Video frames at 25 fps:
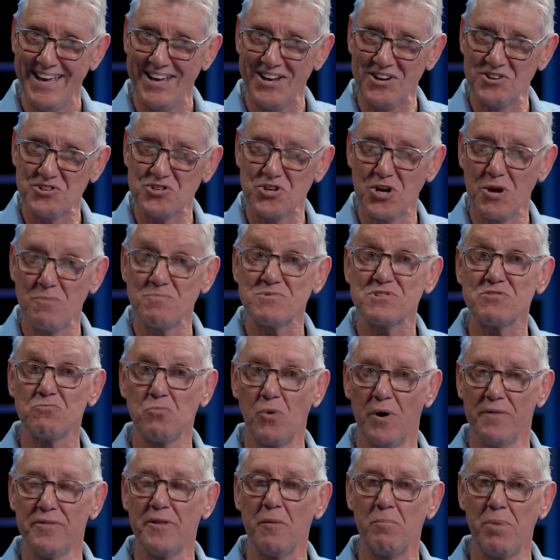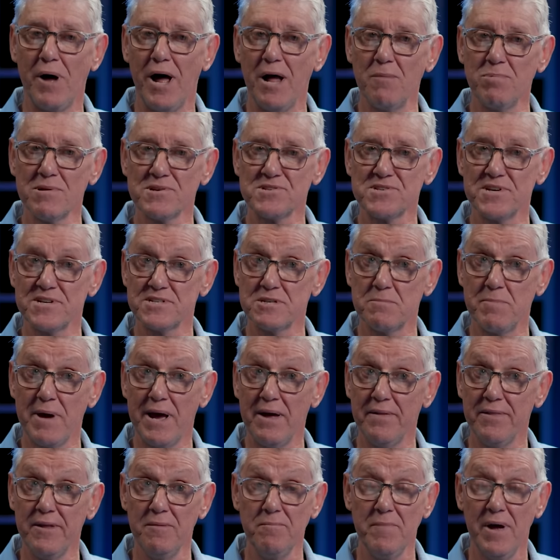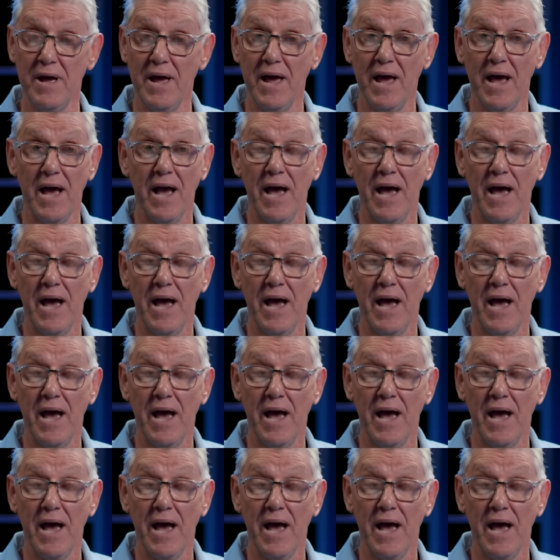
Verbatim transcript: in terms of what the Bible says about them,